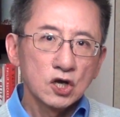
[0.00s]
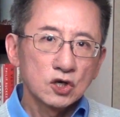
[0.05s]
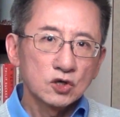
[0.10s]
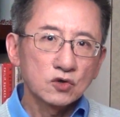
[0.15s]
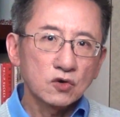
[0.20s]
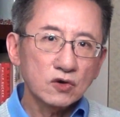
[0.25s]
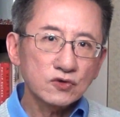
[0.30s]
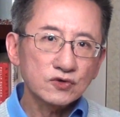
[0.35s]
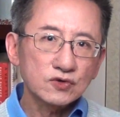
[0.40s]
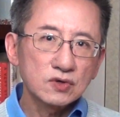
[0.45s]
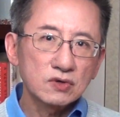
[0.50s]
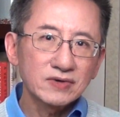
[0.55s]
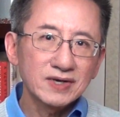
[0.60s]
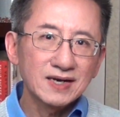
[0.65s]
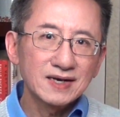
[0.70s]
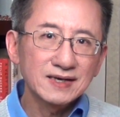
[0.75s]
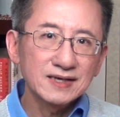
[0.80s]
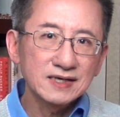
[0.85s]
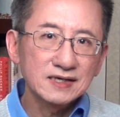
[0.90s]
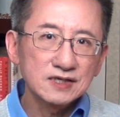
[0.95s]
North
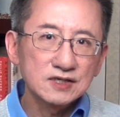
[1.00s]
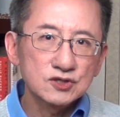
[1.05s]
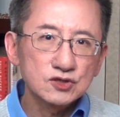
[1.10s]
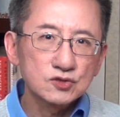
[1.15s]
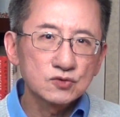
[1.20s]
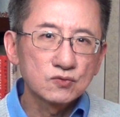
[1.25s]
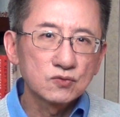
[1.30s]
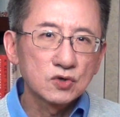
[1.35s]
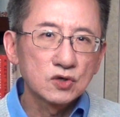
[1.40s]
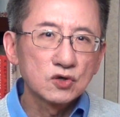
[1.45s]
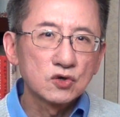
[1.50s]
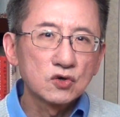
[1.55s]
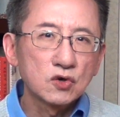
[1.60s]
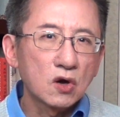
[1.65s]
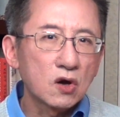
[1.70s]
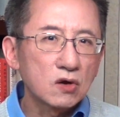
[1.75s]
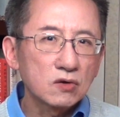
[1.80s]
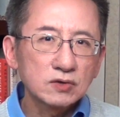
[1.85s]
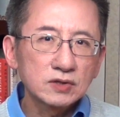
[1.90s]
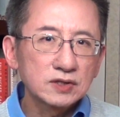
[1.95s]
Korean leaders were
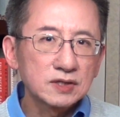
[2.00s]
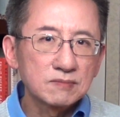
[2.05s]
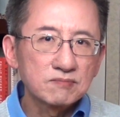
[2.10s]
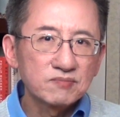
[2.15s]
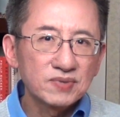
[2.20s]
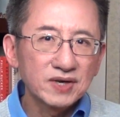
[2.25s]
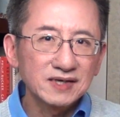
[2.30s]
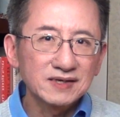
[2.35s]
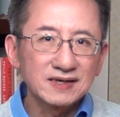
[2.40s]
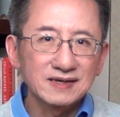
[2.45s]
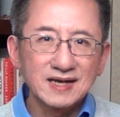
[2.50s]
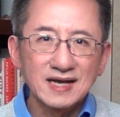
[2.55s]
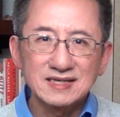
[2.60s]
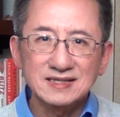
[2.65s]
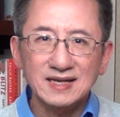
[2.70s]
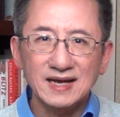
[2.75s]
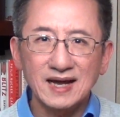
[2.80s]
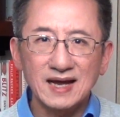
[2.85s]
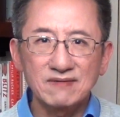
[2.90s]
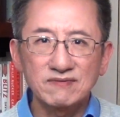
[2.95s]
long depicted as
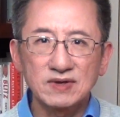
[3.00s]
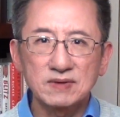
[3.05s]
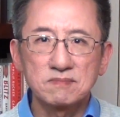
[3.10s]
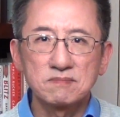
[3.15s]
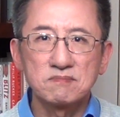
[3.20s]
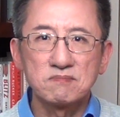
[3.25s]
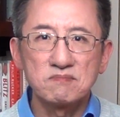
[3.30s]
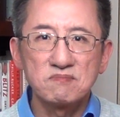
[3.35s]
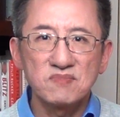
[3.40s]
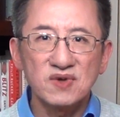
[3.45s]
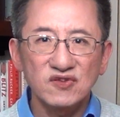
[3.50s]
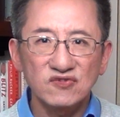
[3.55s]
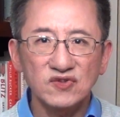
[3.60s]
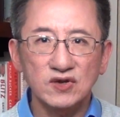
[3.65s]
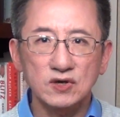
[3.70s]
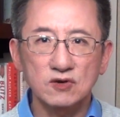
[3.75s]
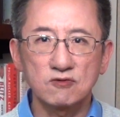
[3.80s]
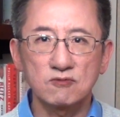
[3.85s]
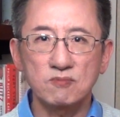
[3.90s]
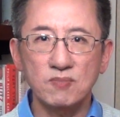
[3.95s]
having
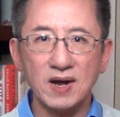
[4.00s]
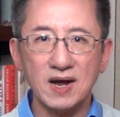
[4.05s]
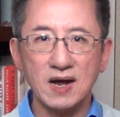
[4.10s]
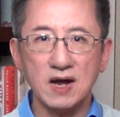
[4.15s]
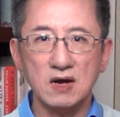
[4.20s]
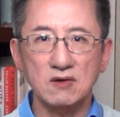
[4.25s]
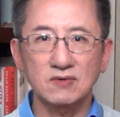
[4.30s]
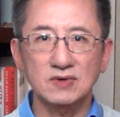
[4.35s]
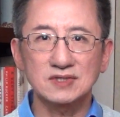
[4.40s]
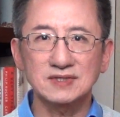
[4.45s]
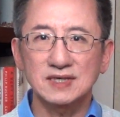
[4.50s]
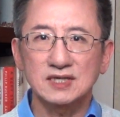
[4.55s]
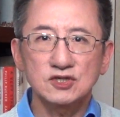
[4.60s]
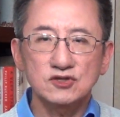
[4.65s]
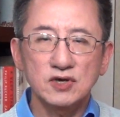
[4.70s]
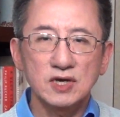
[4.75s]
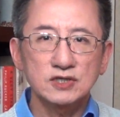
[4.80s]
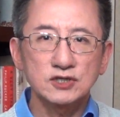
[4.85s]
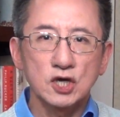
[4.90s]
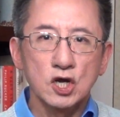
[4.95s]
mythical power,
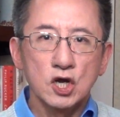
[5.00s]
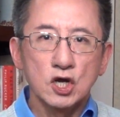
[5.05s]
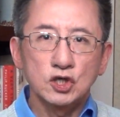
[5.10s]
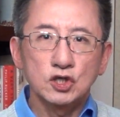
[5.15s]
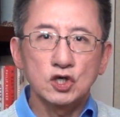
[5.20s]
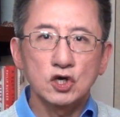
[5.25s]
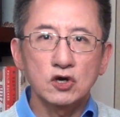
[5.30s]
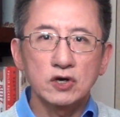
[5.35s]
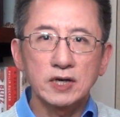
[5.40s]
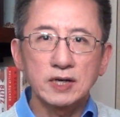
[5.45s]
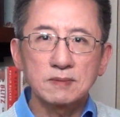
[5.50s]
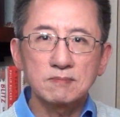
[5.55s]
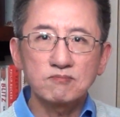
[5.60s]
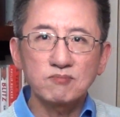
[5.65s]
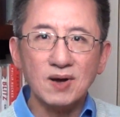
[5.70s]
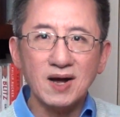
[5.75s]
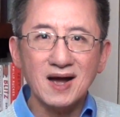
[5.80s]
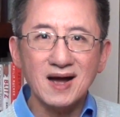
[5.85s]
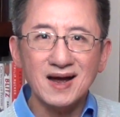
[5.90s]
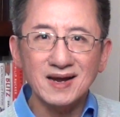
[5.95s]
such as turning
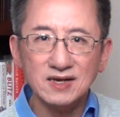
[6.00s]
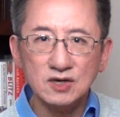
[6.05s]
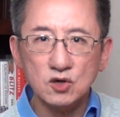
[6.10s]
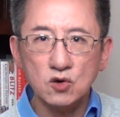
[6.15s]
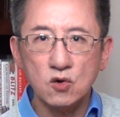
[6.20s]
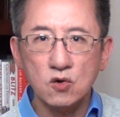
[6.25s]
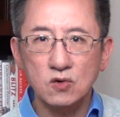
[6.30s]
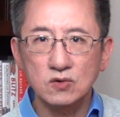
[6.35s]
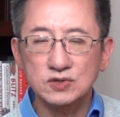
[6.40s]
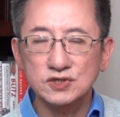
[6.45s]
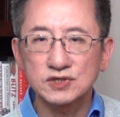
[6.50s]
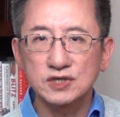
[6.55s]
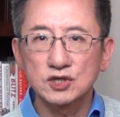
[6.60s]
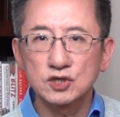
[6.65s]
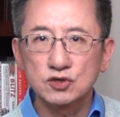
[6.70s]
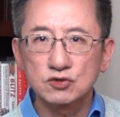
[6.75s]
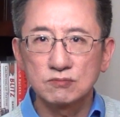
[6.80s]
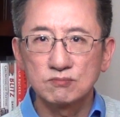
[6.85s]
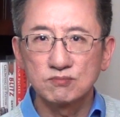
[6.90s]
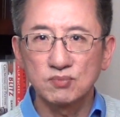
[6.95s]
pine cones
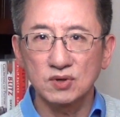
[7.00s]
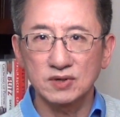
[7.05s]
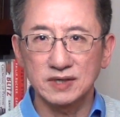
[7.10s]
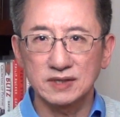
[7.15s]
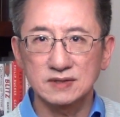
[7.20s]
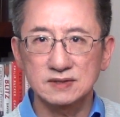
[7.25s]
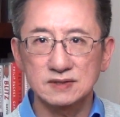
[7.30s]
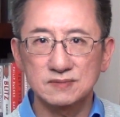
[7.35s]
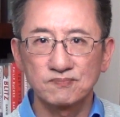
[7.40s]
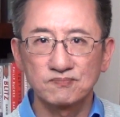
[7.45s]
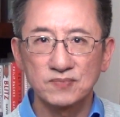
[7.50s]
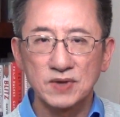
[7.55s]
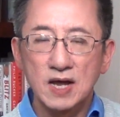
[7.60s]
into bullets.